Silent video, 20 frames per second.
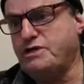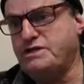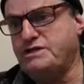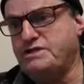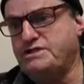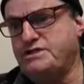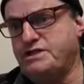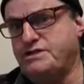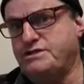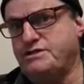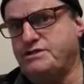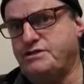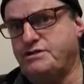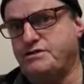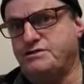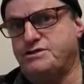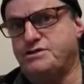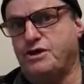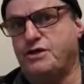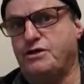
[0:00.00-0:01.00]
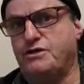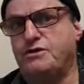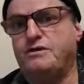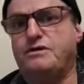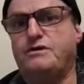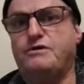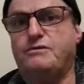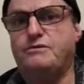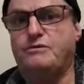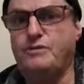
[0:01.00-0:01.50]
really dear to you so
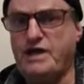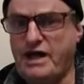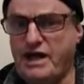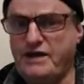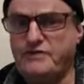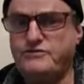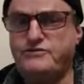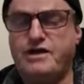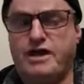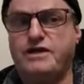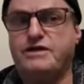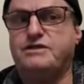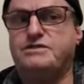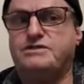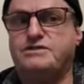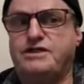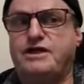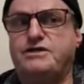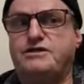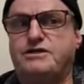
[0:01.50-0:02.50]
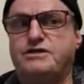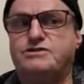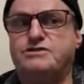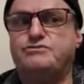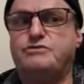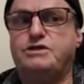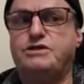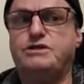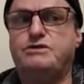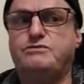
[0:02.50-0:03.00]
we have to understand this
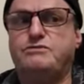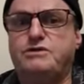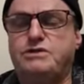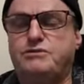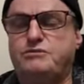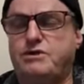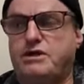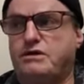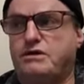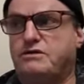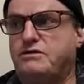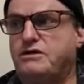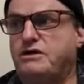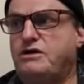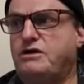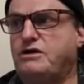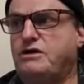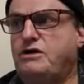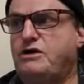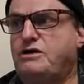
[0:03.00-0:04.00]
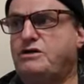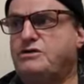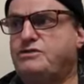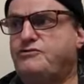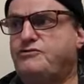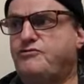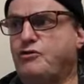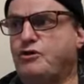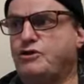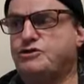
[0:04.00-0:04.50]
really, really well
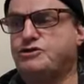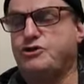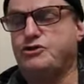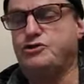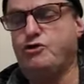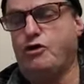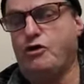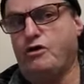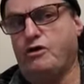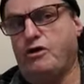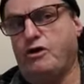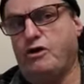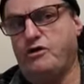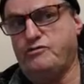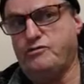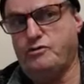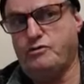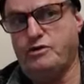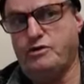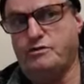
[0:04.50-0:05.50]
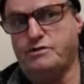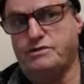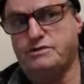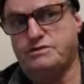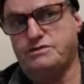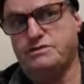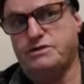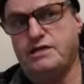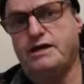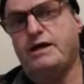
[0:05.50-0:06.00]
for it to not overwhelm
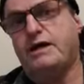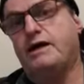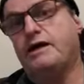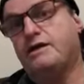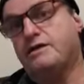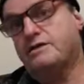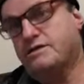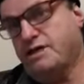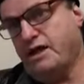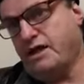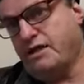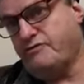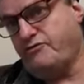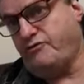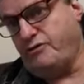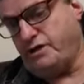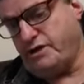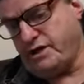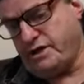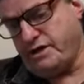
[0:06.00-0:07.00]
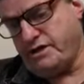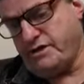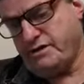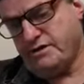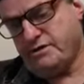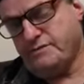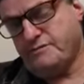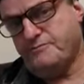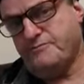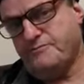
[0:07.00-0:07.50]
us. Thankfully,
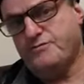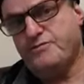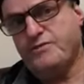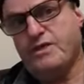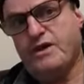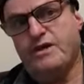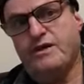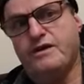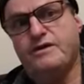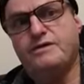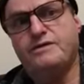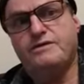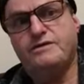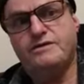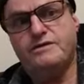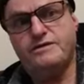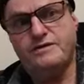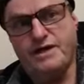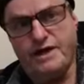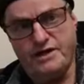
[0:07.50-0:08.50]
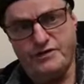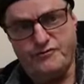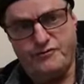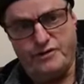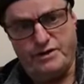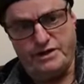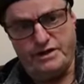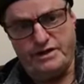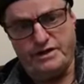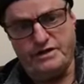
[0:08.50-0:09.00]

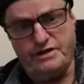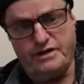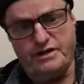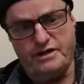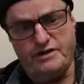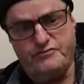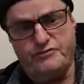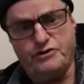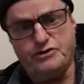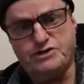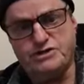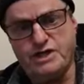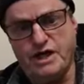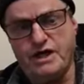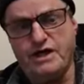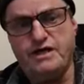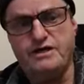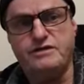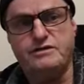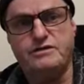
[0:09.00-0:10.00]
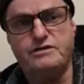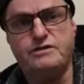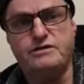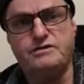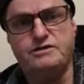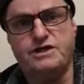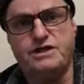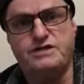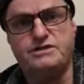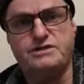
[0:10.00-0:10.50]
thankfully, if you stay in
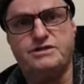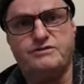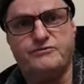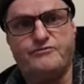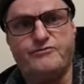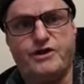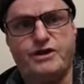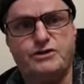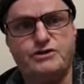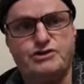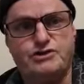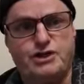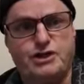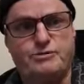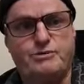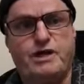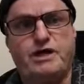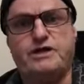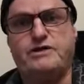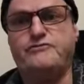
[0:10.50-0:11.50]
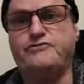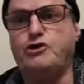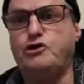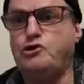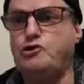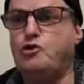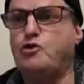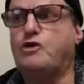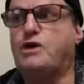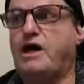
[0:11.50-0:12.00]
decent fellowship and if
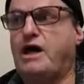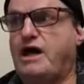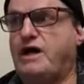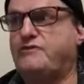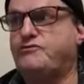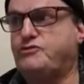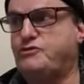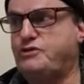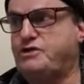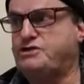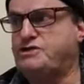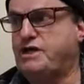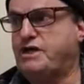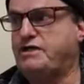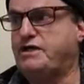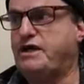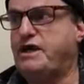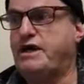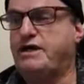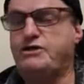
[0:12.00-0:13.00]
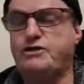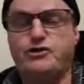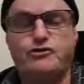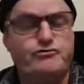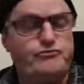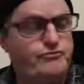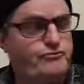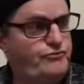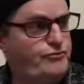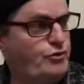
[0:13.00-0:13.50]
you look after each other and
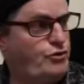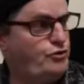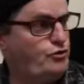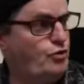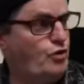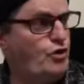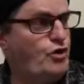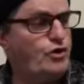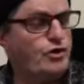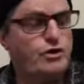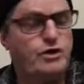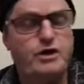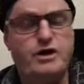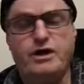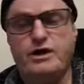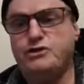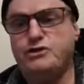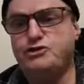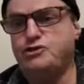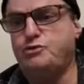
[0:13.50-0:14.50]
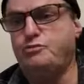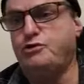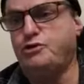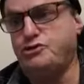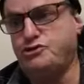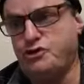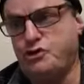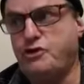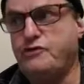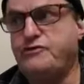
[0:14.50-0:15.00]
you, if you work to
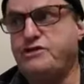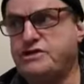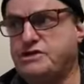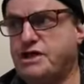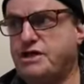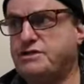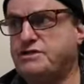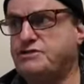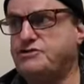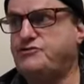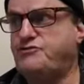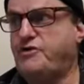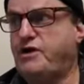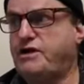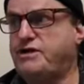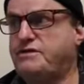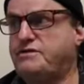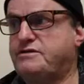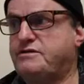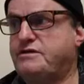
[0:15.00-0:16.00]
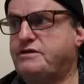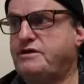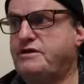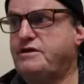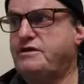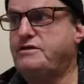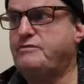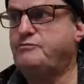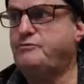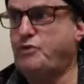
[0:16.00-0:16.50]
preserve each other's faith,
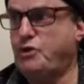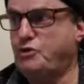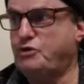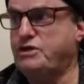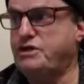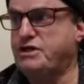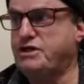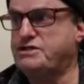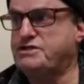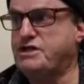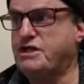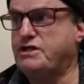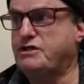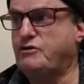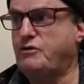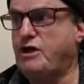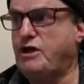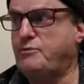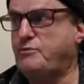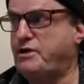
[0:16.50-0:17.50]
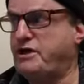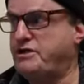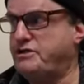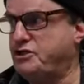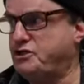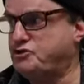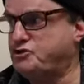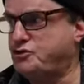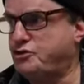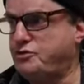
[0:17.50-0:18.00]
building each other up
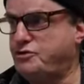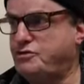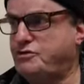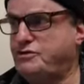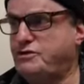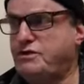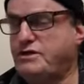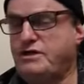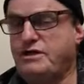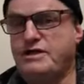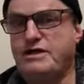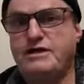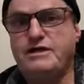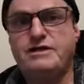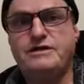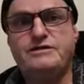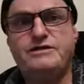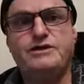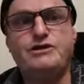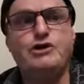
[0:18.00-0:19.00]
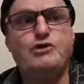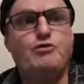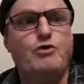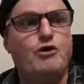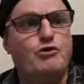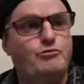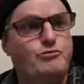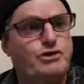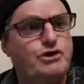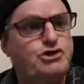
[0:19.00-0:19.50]
in the truth, then you
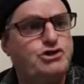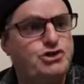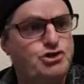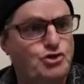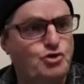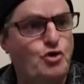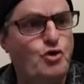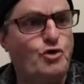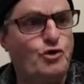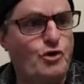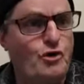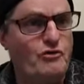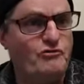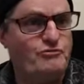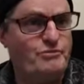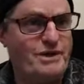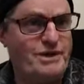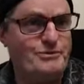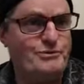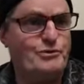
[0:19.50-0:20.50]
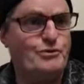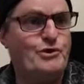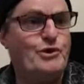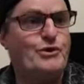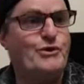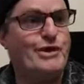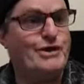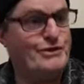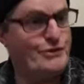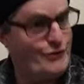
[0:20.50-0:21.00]
won't be short of people
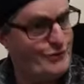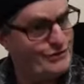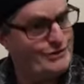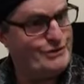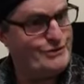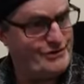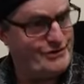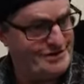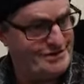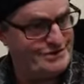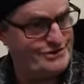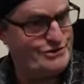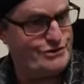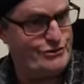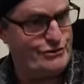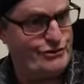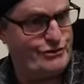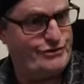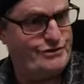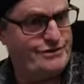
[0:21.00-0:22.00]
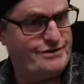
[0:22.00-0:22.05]
who are not doing this to you.